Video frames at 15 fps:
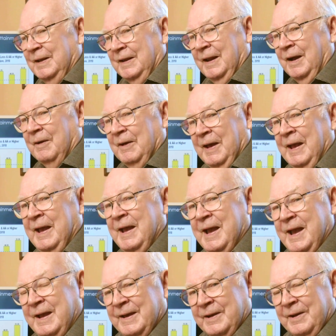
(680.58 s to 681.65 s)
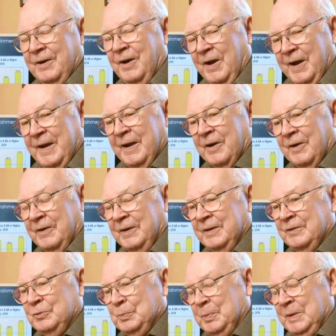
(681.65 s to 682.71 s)
Now, AA and higher
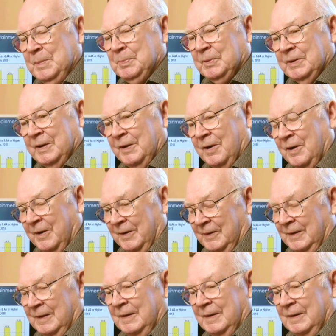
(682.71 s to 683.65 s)
is people that are